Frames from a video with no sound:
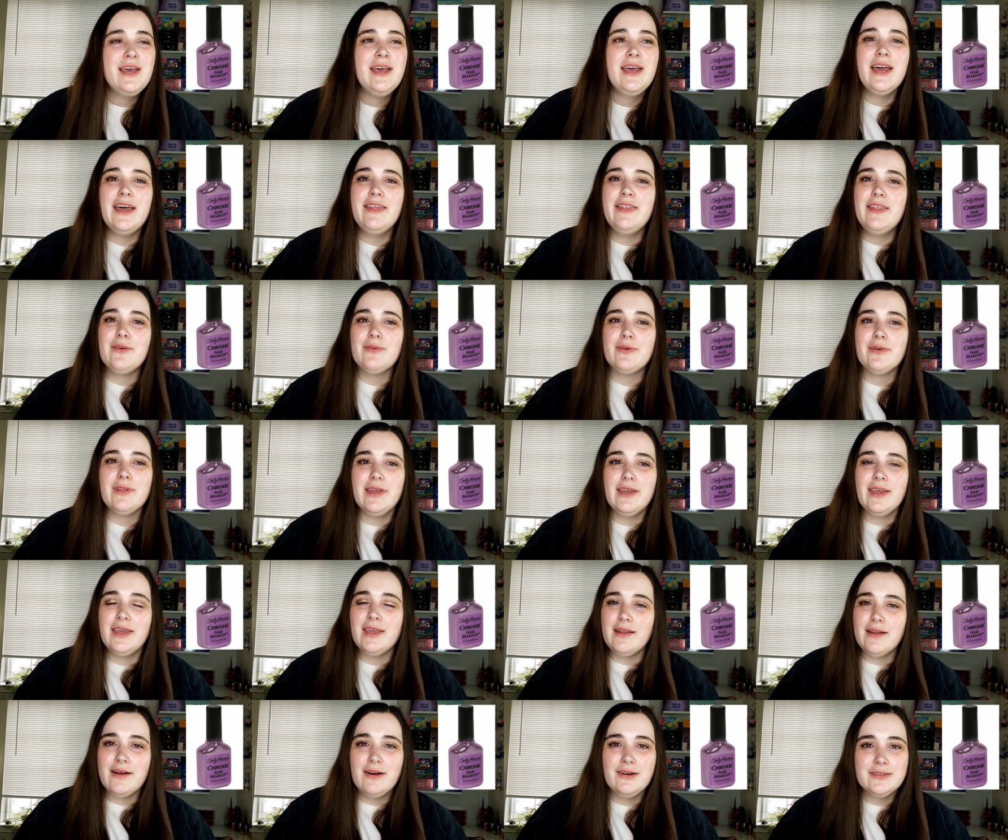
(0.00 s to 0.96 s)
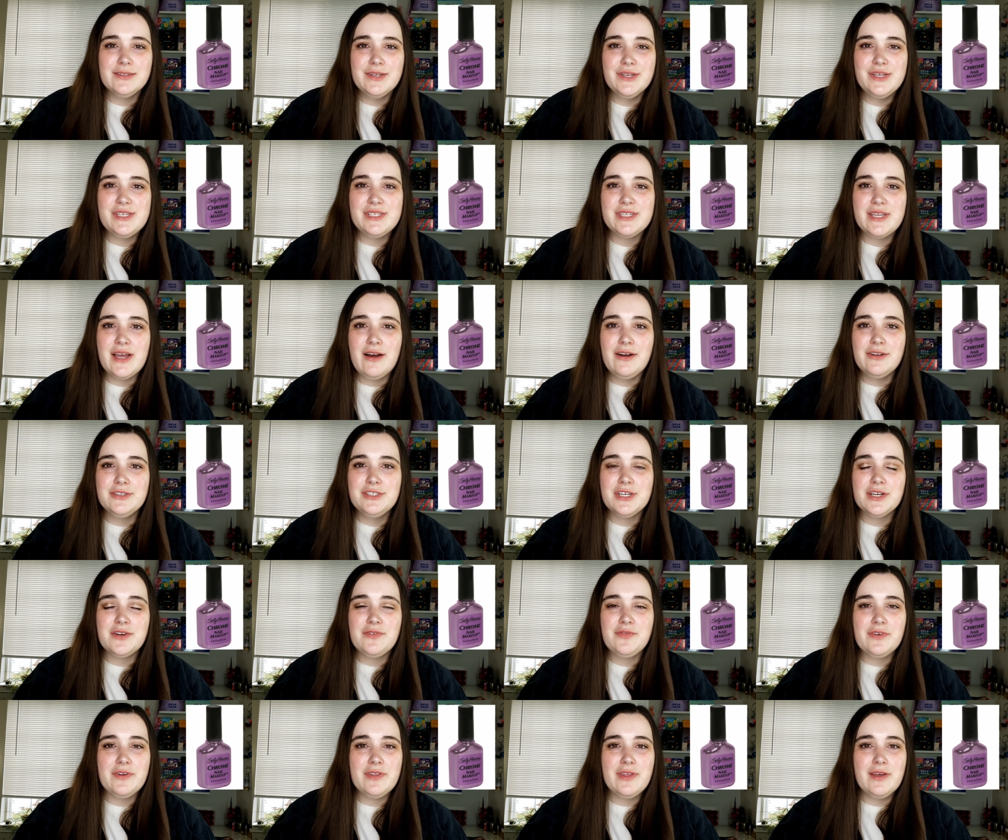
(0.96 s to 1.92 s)
And they were like getting all
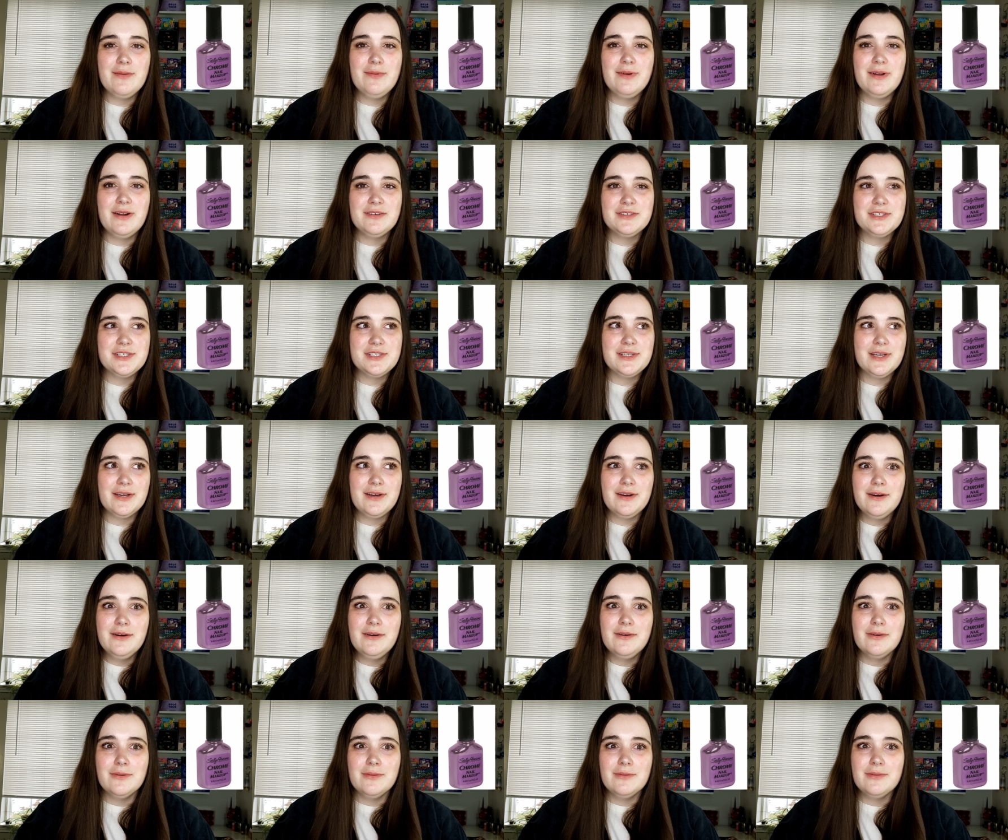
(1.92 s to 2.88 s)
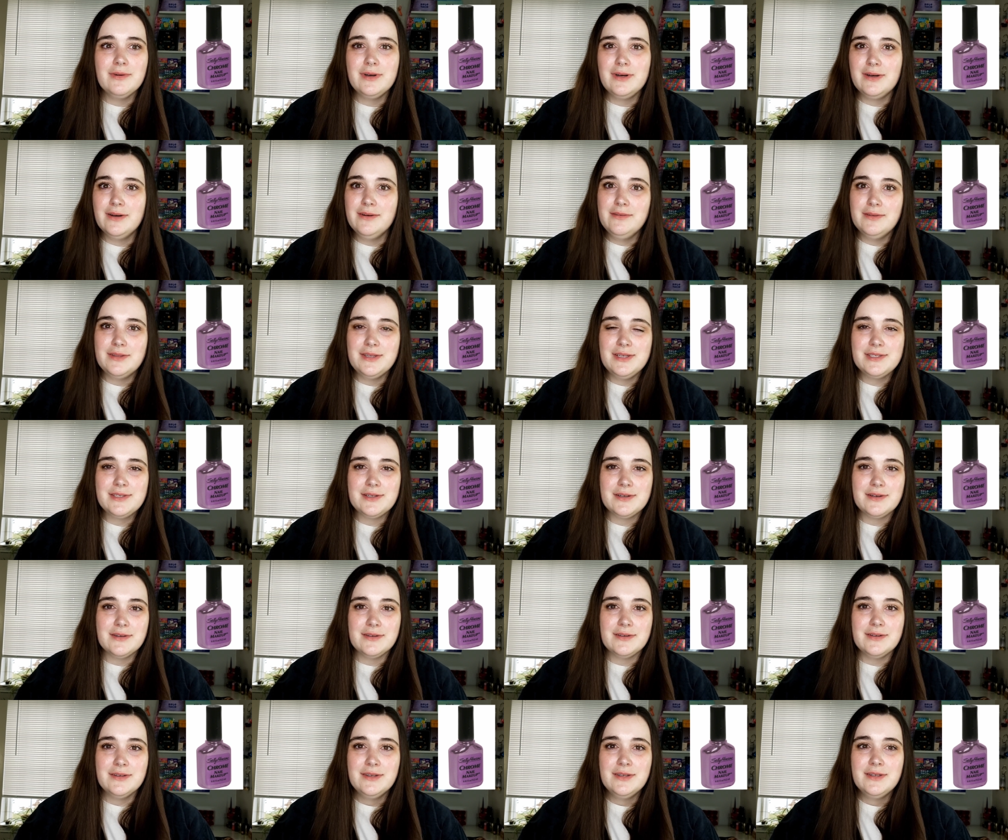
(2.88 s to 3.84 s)
nostalgic for them. And I was just like, oh, oh, these
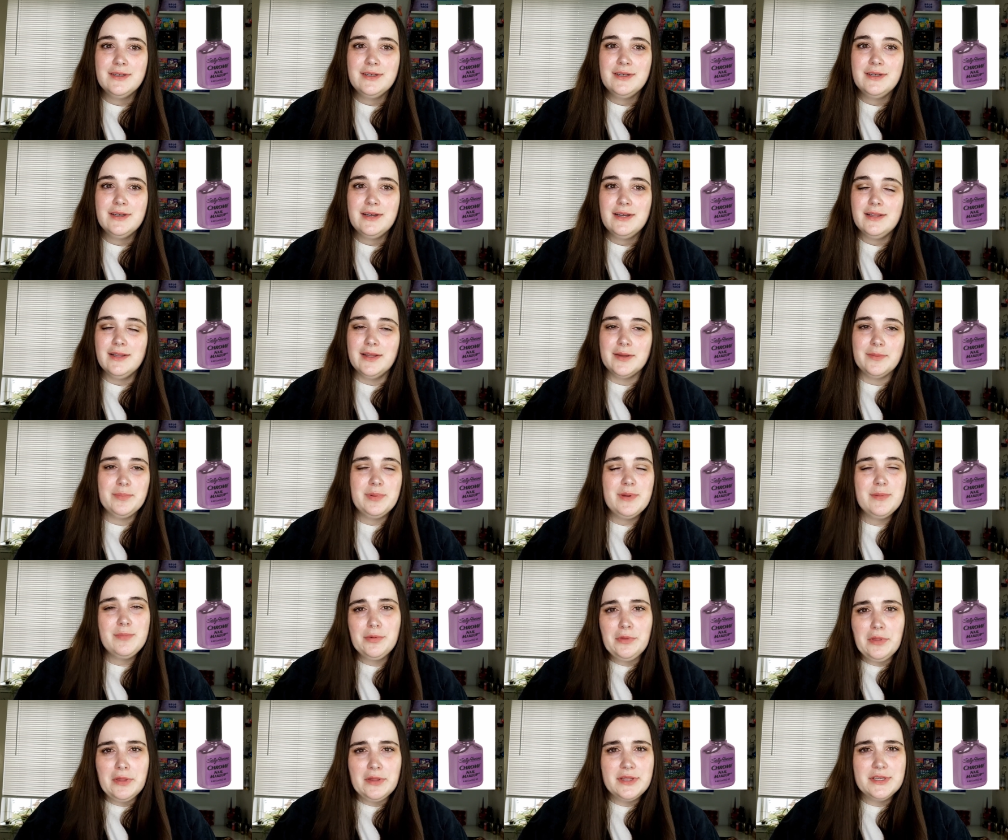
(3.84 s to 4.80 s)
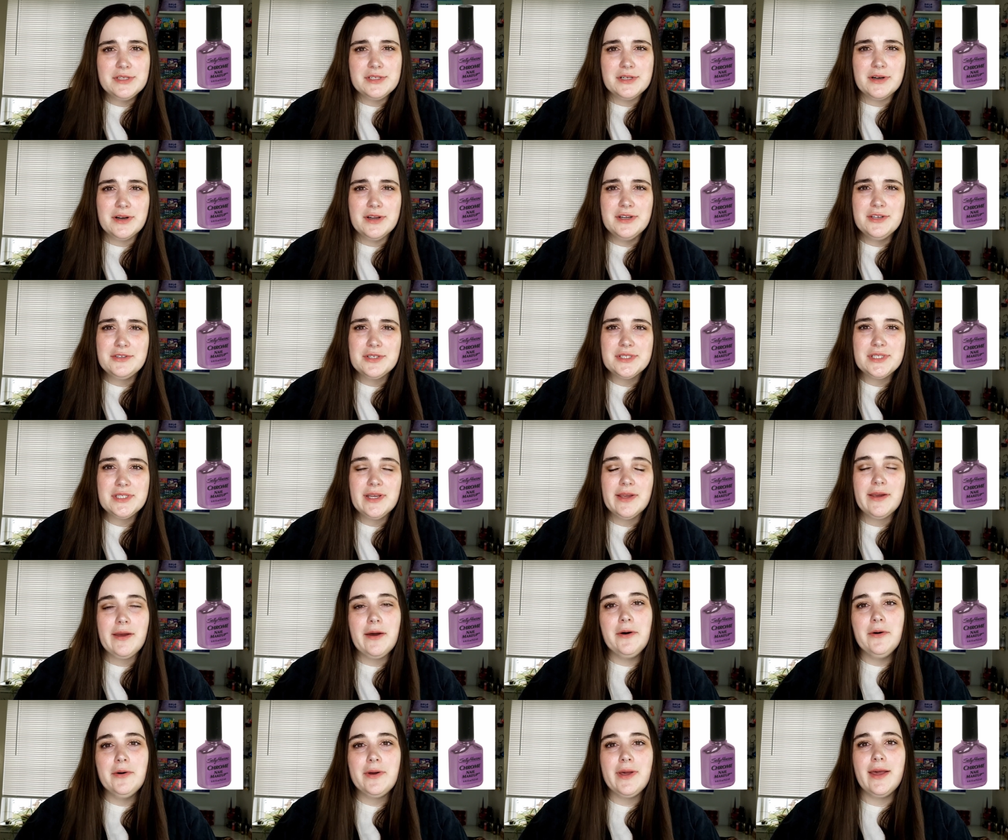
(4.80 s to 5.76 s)
are like, people think these are
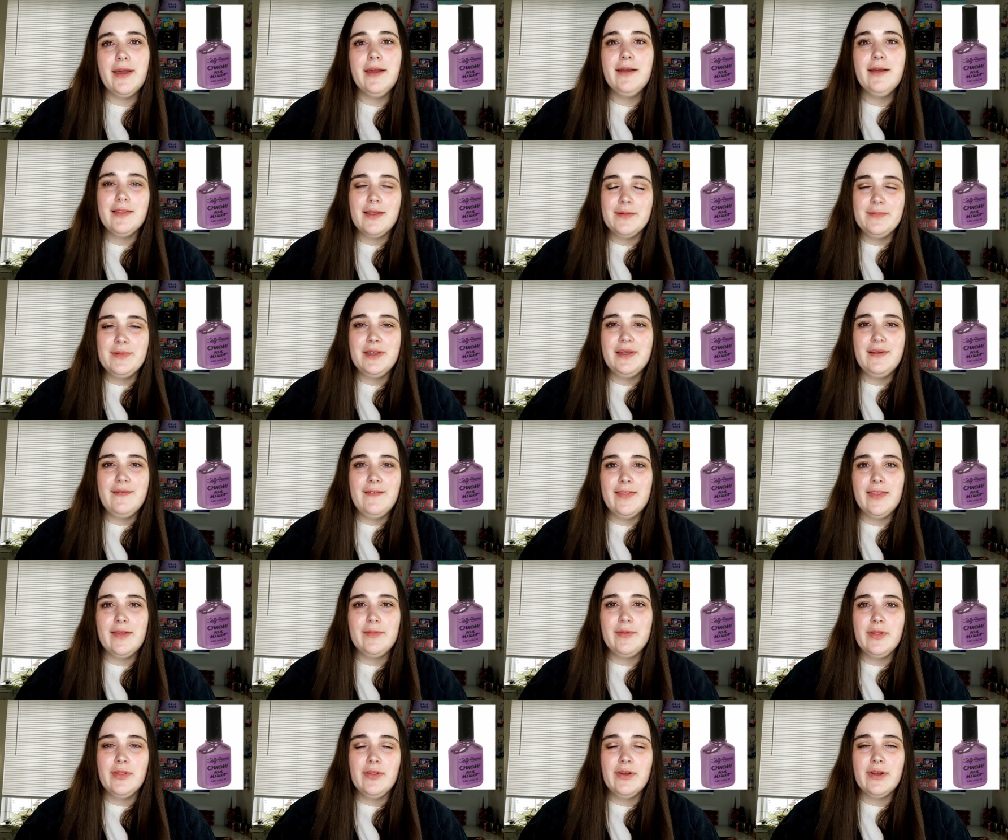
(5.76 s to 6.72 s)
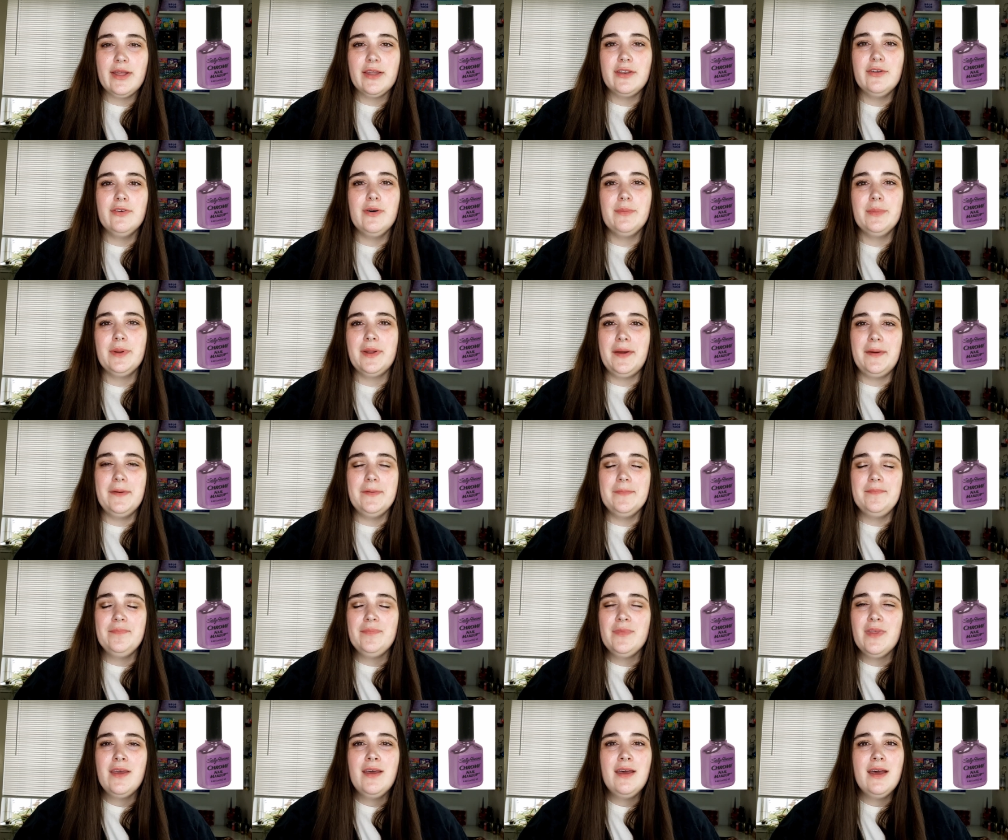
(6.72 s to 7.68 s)
interesting. Okay, let me, let me look into them. And I,
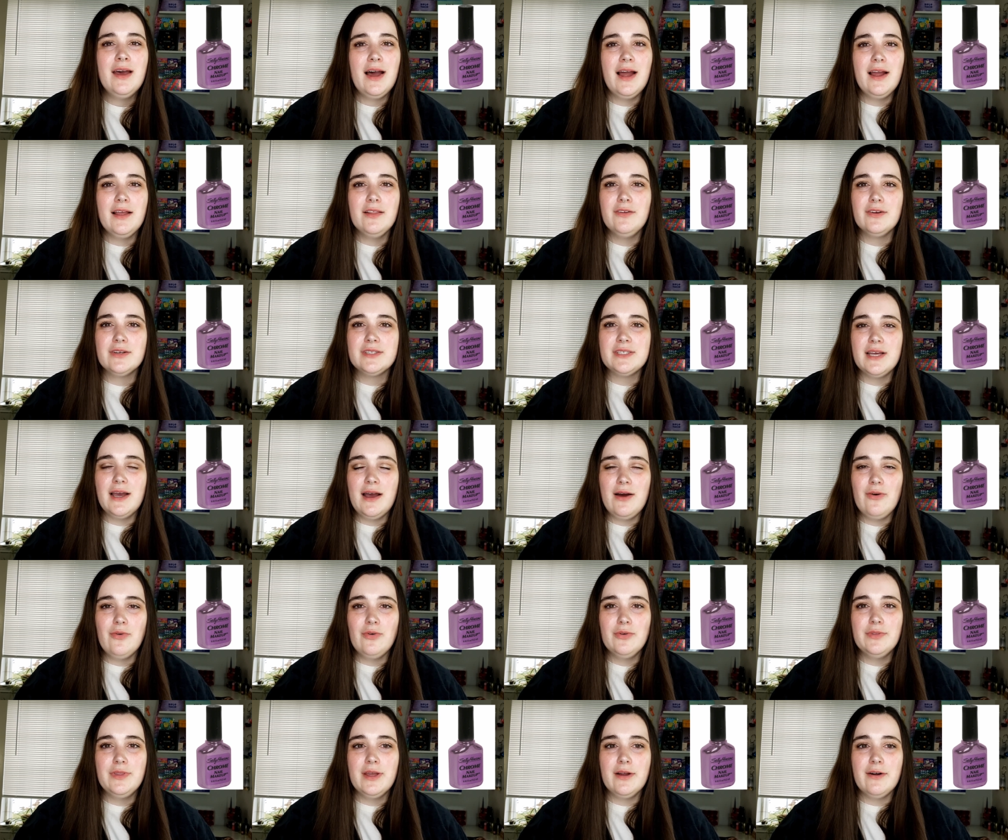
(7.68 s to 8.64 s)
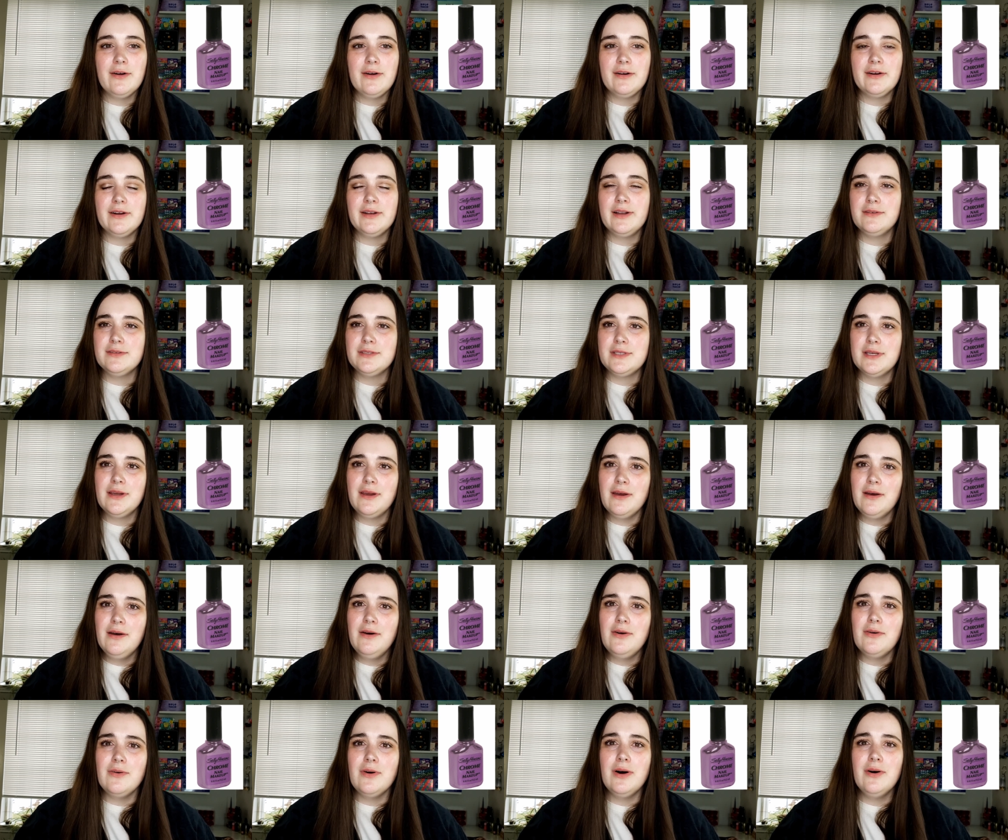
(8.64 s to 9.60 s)
I looked at how old they are and I was like,
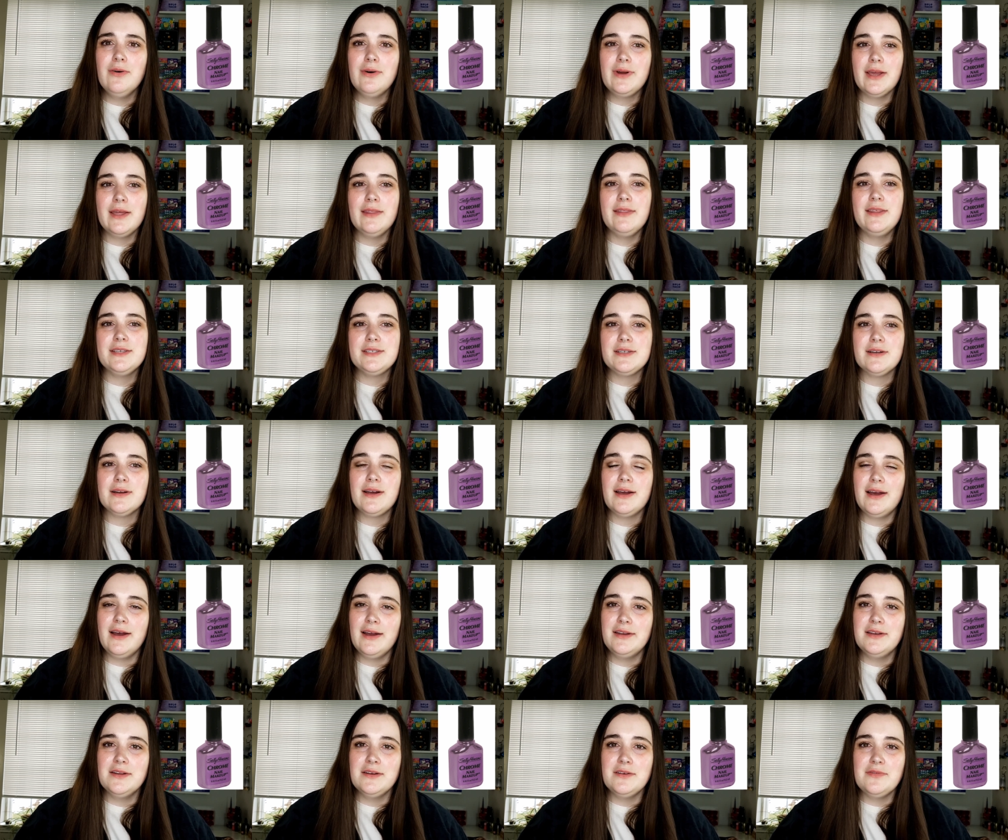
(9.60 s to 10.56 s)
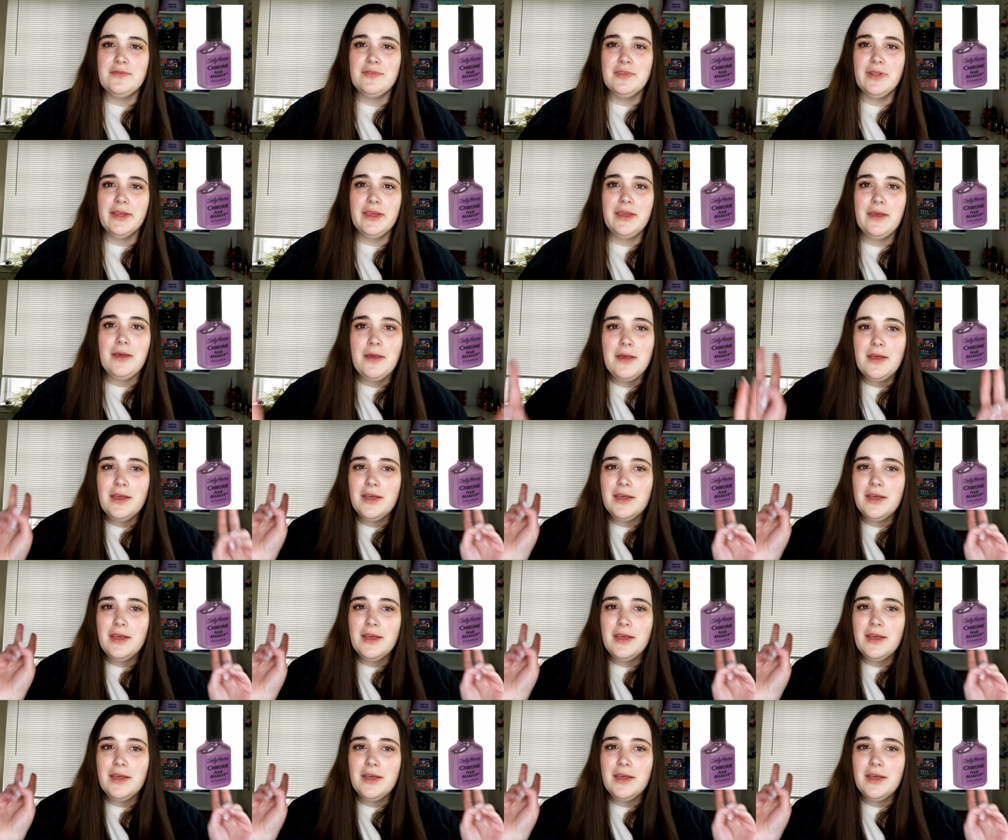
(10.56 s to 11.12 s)
oh, okay, these are kind of like